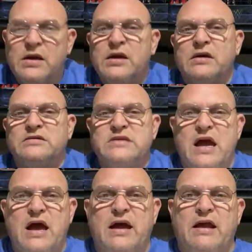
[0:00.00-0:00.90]
Because
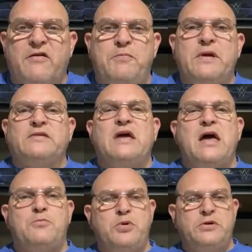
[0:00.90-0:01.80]
now I got to spend
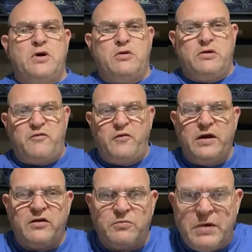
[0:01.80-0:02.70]
time putting all these
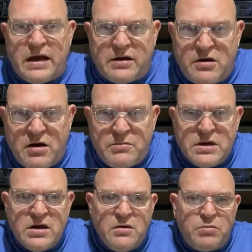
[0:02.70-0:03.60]
figures back up,
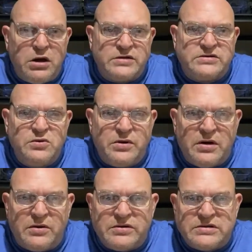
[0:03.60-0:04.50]
plus doing
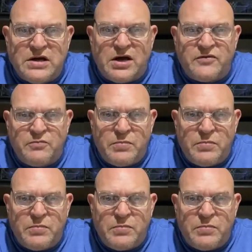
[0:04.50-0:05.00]
other stuff.